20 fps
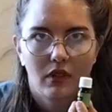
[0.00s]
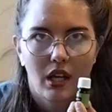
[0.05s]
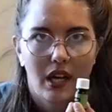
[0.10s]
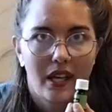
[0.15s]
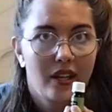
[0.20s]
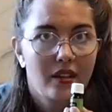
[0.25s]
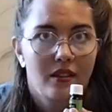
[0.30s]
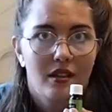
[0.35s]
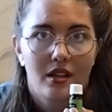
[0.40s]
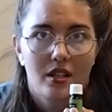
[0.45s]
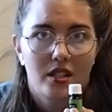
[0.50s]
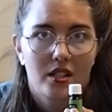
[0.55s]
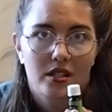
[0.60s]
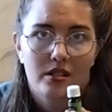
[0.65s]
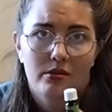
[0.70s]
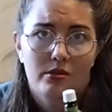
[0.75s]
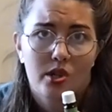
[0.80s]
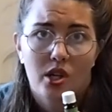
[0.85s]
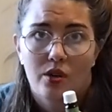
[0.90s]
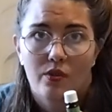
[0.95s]
I didn't think
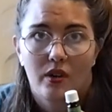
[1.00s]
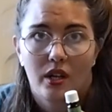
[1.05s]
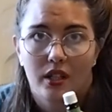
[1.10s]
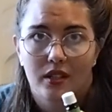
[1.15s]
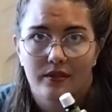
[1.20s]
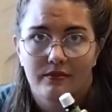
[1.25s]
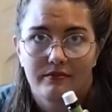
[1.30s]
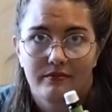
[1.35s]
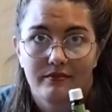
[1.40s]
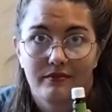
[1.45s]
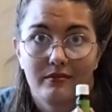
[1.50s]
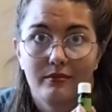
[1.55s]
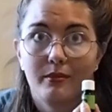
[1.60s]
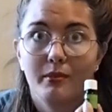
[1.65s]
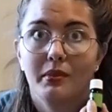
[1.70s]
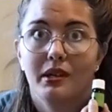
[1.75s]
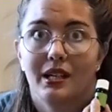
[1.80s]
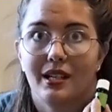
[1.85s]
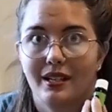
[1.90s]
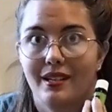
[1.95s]
this was going to work,
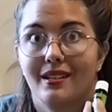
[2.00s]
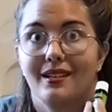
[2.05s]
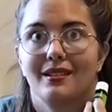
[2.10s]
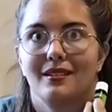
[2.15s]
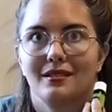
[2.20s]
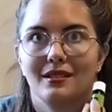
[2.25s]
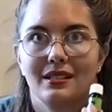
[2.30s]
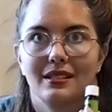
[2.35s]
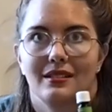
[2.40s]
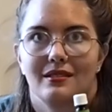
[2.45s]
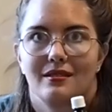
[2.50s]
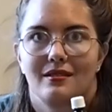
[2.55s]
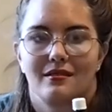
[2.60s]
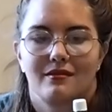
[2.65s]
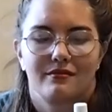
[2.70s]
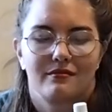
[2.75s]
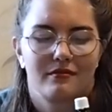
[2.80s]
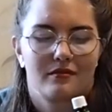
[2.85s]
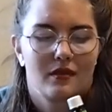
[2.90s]
but it does.